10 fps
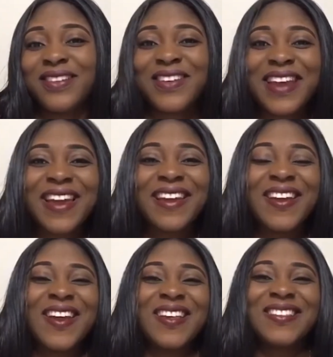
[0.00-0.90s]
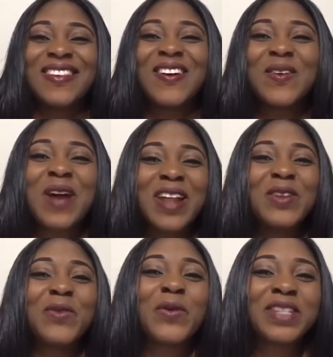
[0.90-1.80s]
Okay, so I
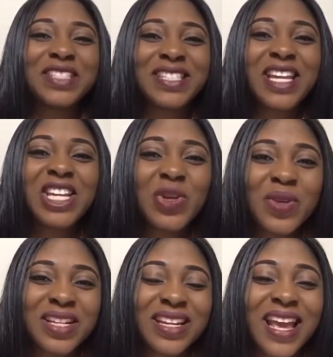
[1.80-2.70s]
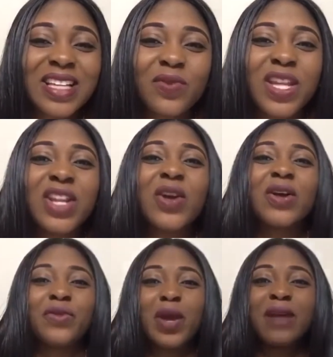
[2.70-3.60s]
look forward to seeing you in the next video.
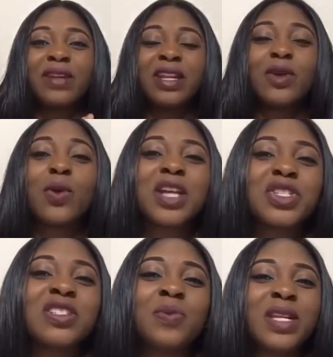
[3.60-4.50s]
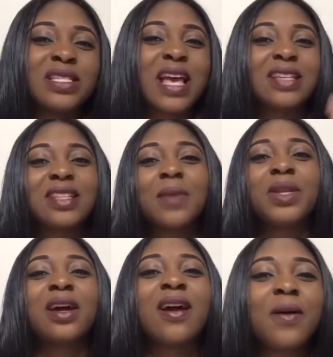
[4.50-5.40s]
If you have any questions, please ask them
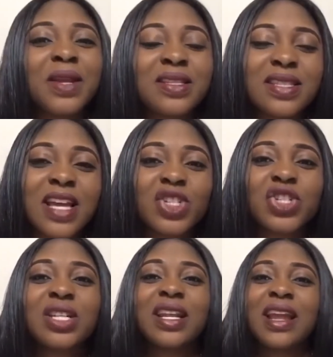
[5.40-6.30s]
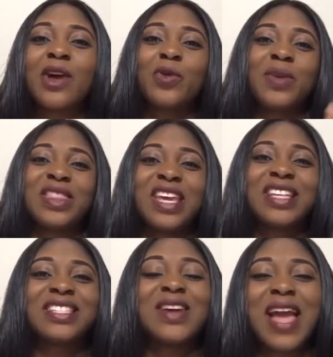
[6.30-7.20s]
in the comment section and I will be
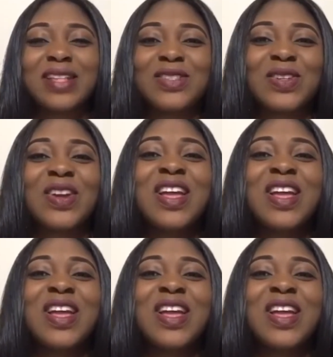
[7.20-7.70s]
there to answer.